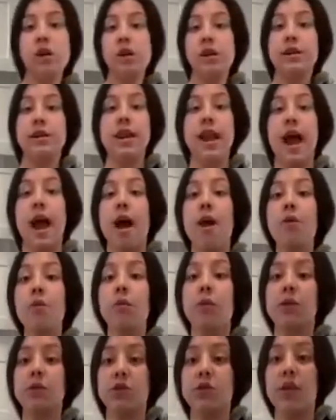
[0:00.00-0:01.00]
Now,
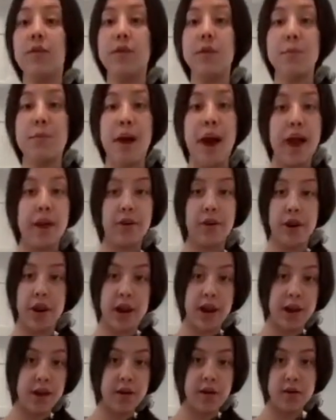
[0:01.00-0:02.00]
once you have your batter
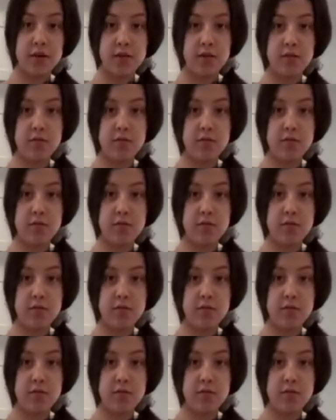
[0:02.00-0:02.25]
in,